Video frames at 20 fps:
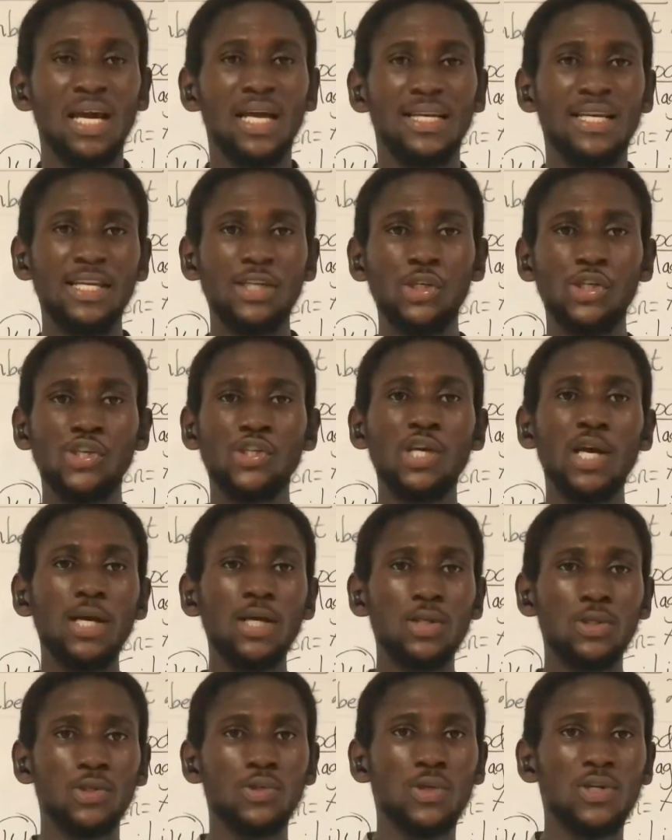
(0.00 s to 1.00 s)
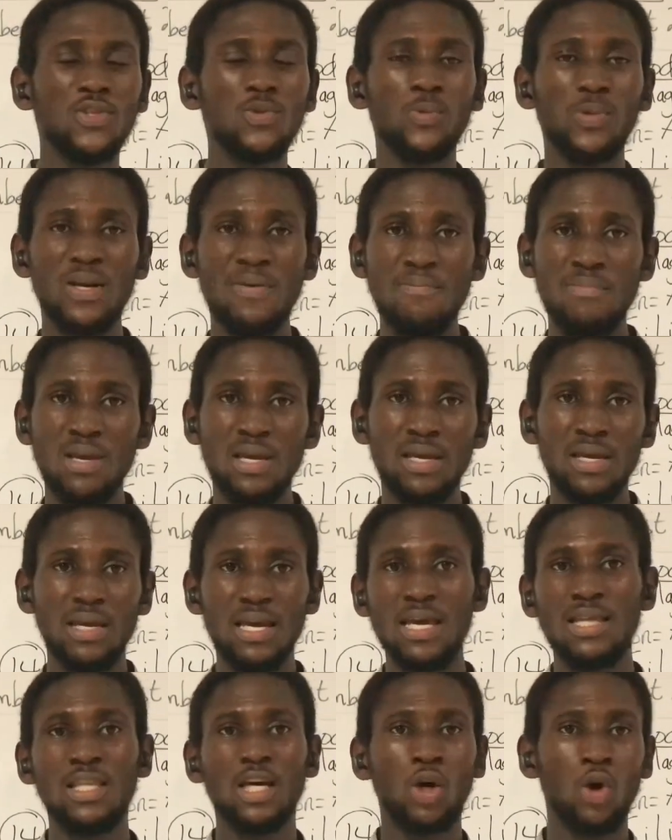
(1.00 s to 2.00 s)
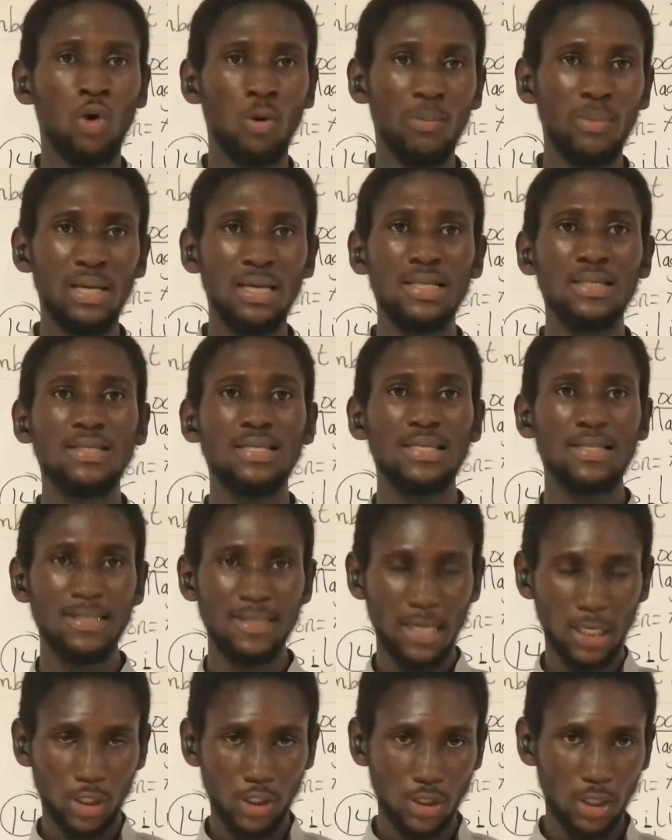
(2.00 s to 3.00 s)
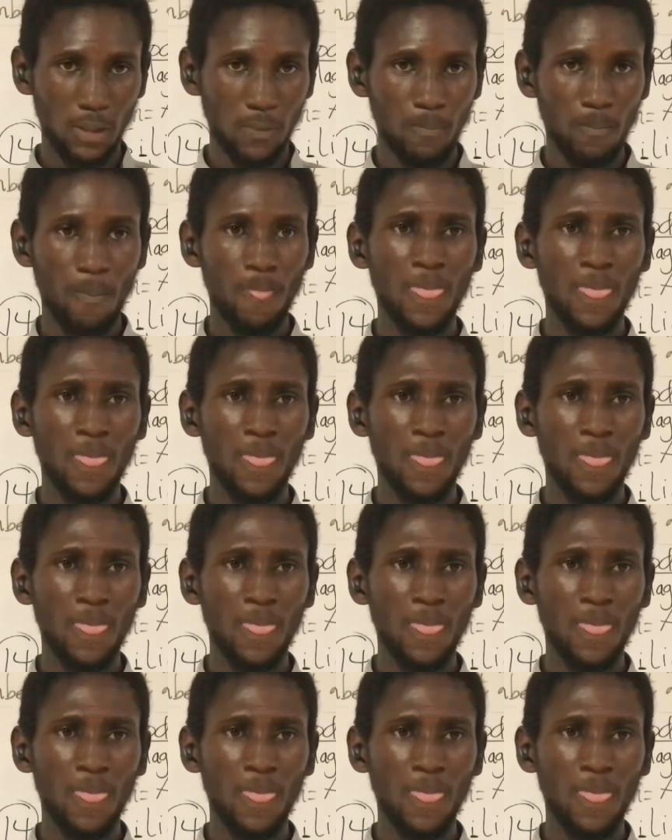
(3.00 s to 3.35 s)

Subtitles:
Then share your thoughts with me in the comment section.